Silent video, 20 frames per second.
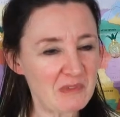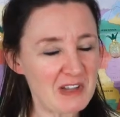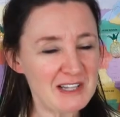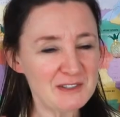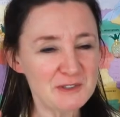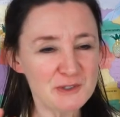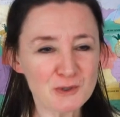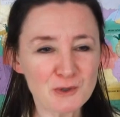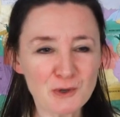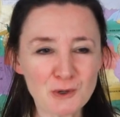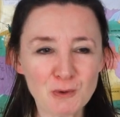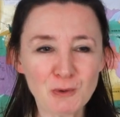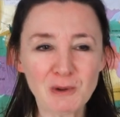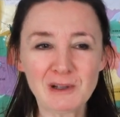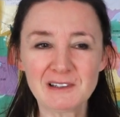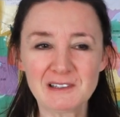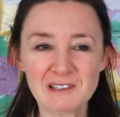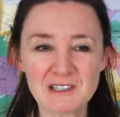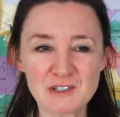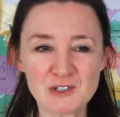It's a good
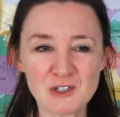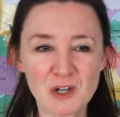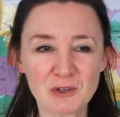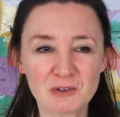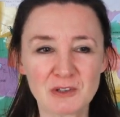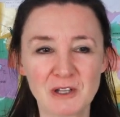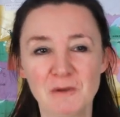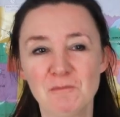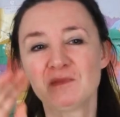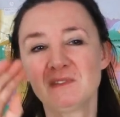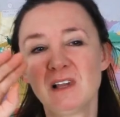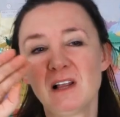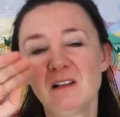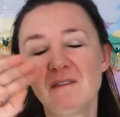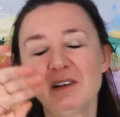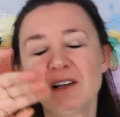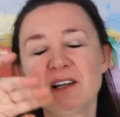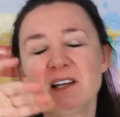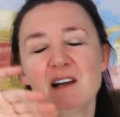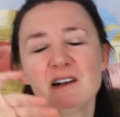quality chocolate,
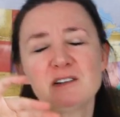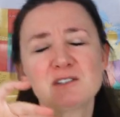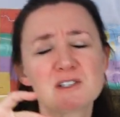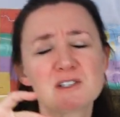lovely and